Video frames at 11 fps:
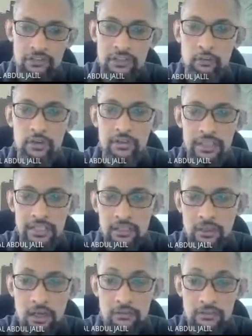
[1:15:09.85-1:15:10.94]
it will take a
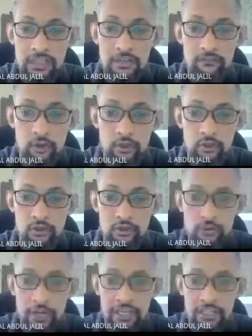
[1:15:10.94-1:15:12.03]
lot of time for you to
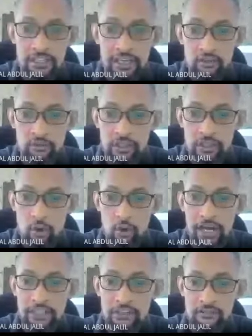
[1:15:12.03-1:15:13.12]
engage with your
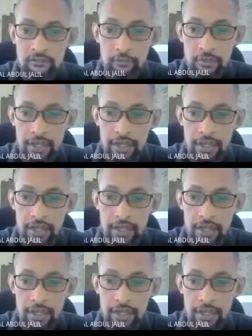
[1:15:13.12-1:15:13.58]
ideas from there.